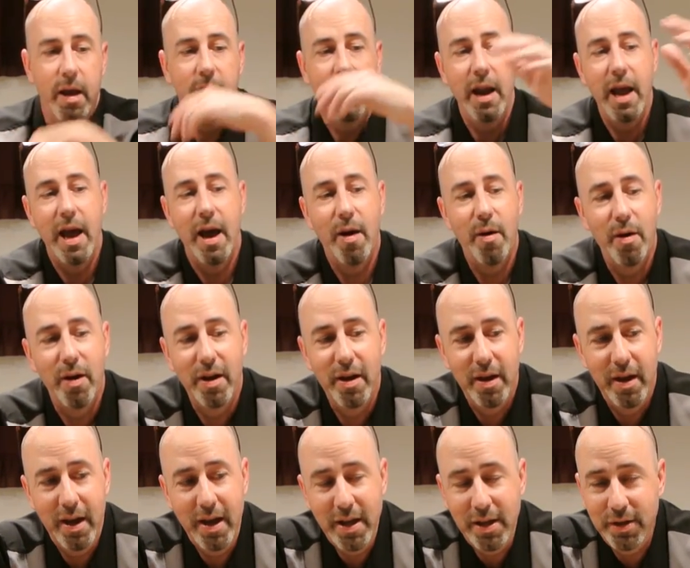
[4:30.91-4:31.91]
Now,
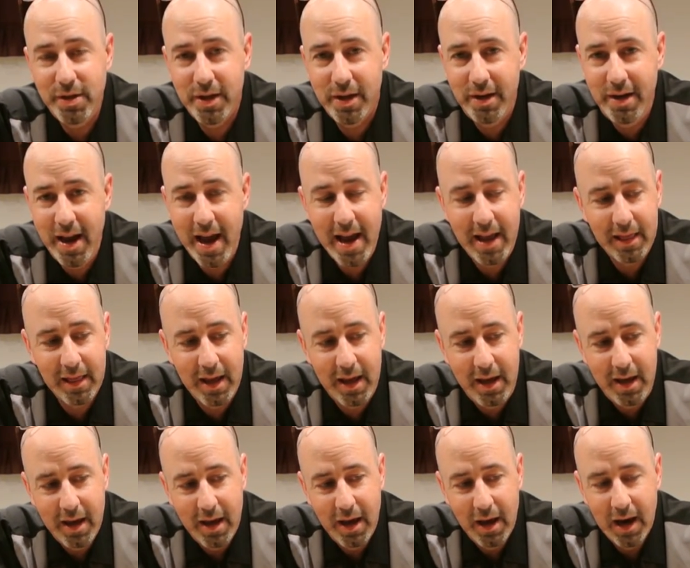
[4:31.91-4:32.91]

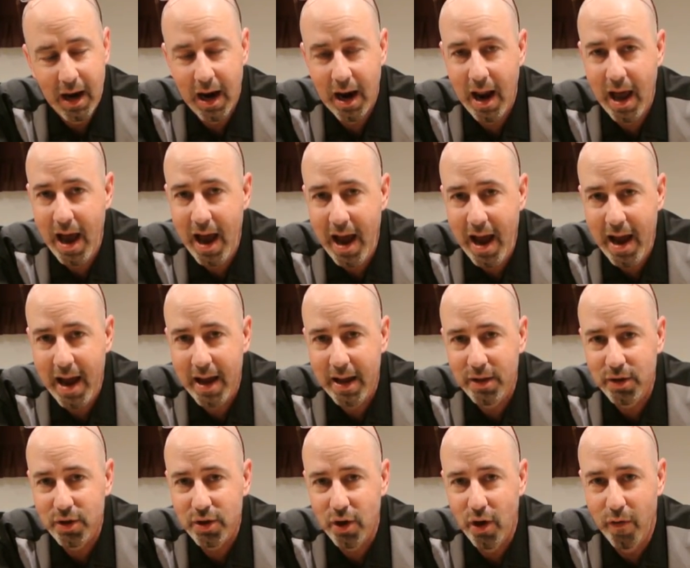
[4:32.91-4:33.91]
incidentally,
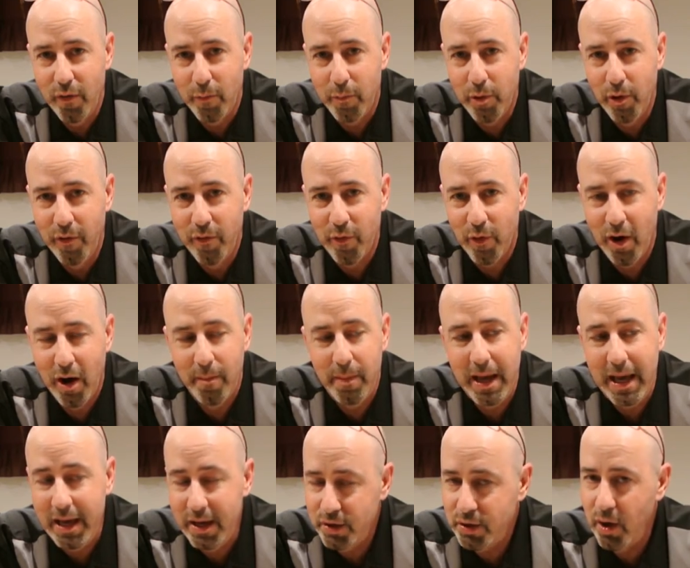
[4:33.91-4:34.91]
Lyon's overproof
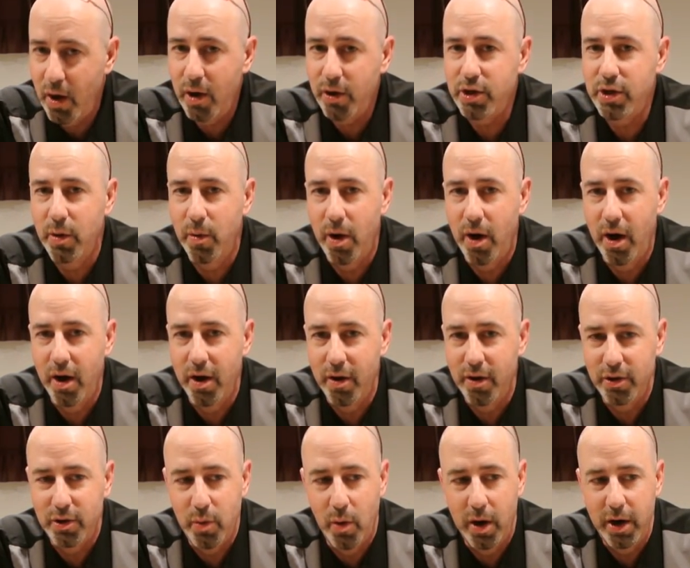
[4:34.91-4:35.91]
rum is also
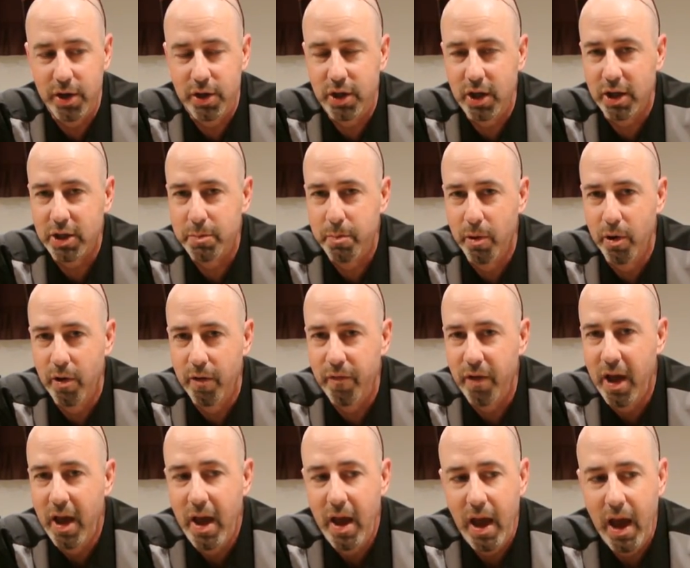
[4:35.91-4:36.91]
126
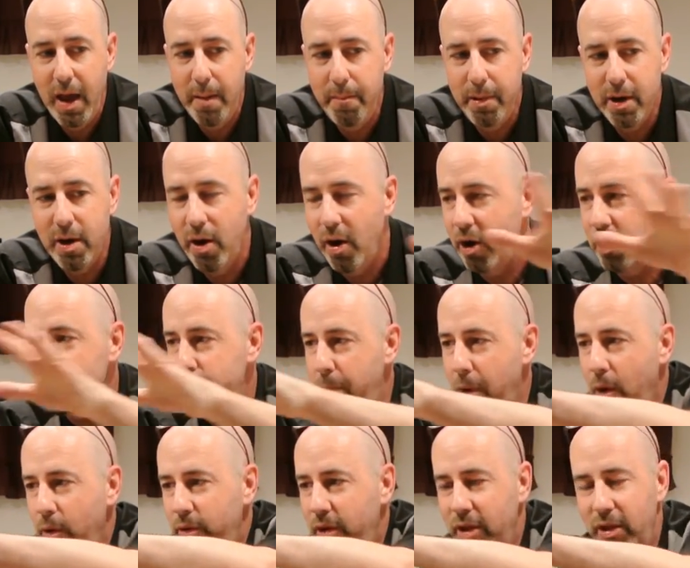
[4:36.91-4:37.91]
proof. And because
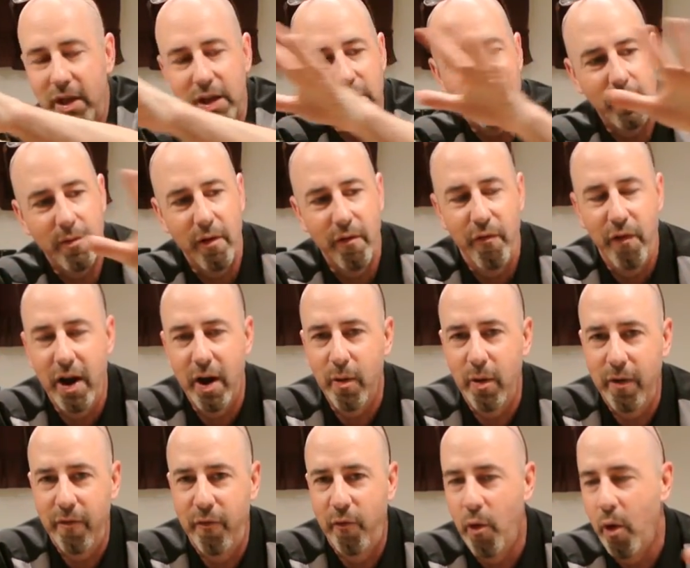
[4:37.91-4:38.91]
both of these have a
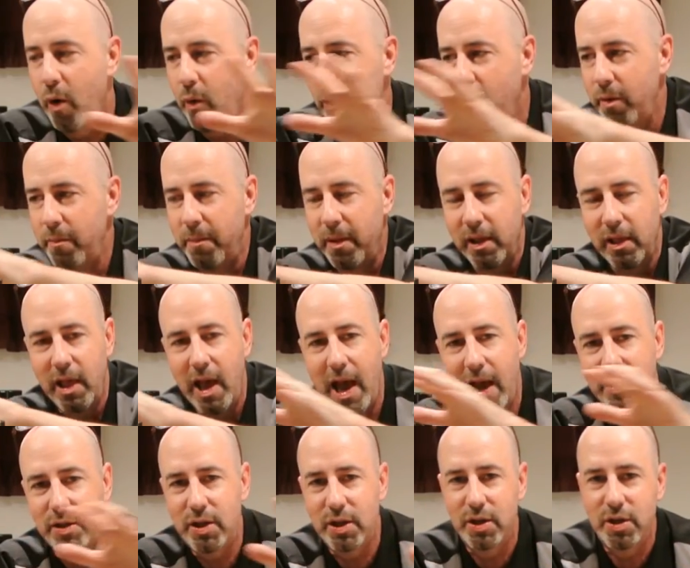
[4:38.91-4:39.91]
very forward
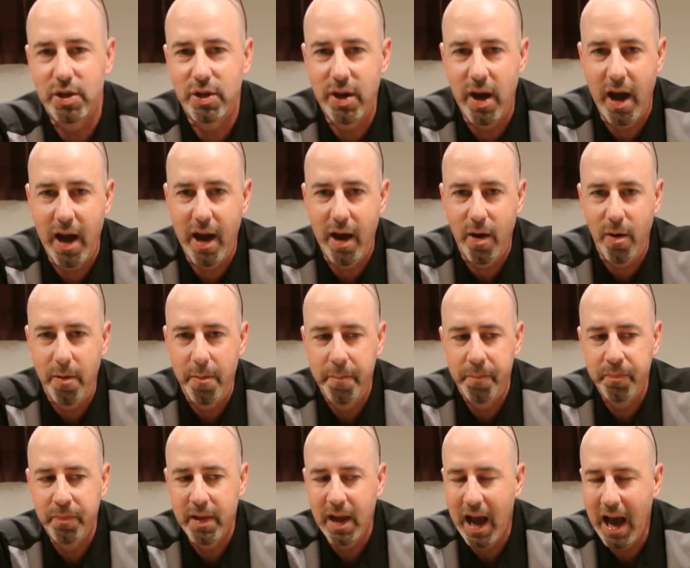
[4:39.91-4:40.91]
molasses style,
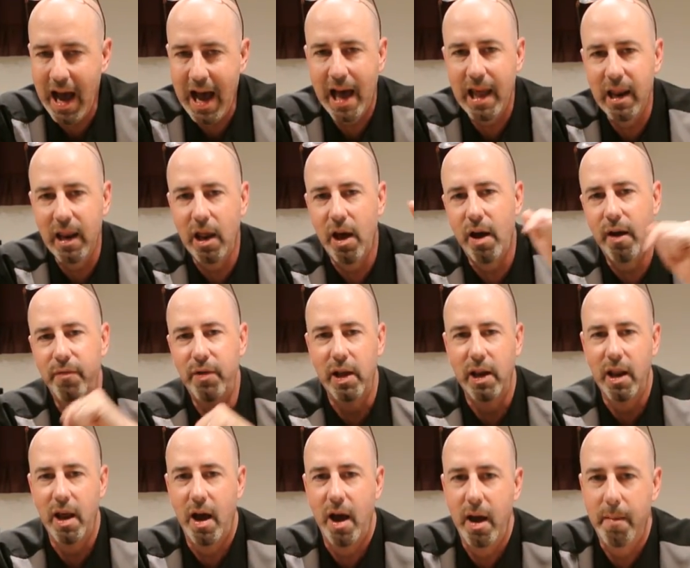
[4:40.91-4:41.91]
I love
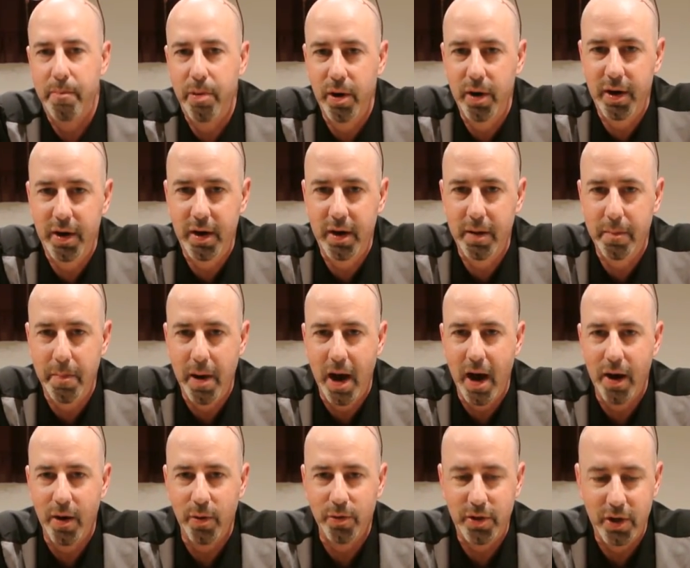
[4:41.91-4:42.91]
that Lyon put it in the
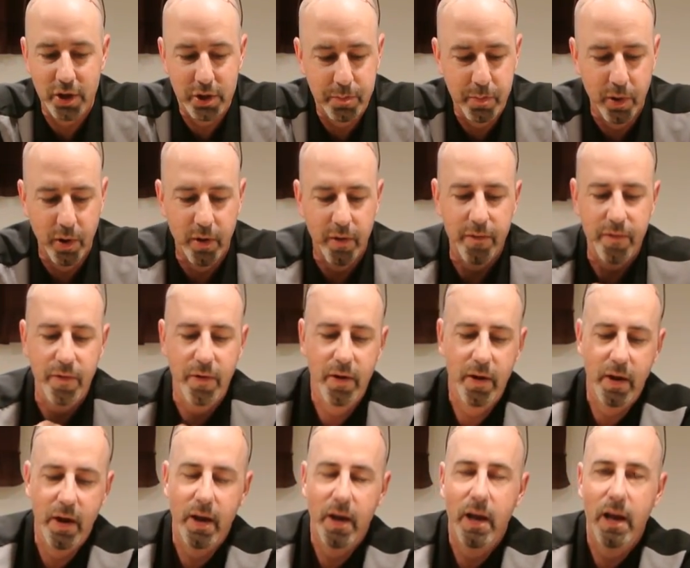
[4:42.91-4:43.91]
bottle at this proof.
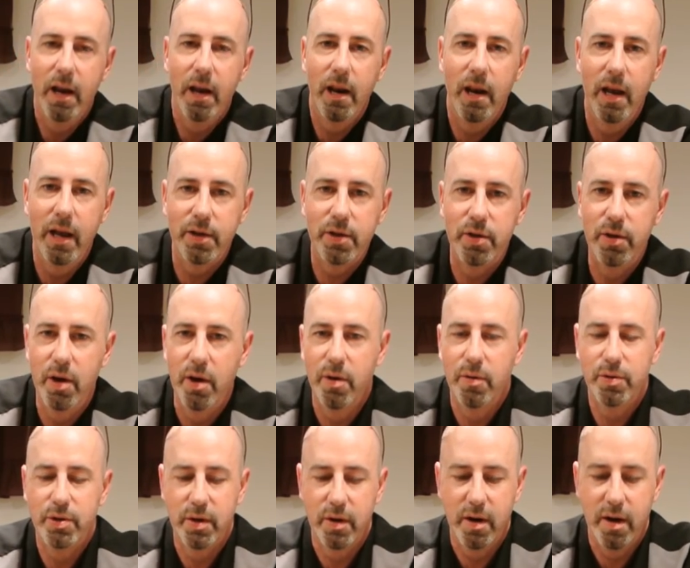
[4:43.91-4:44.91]
Let's
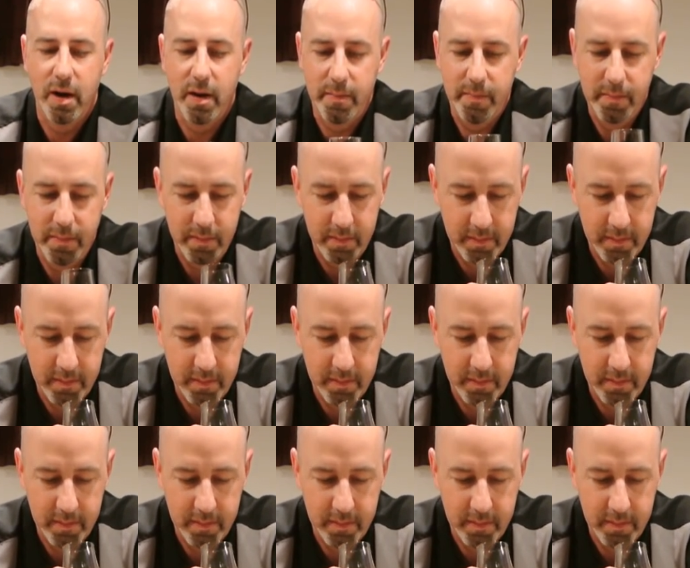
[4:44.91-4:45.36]
nose her up.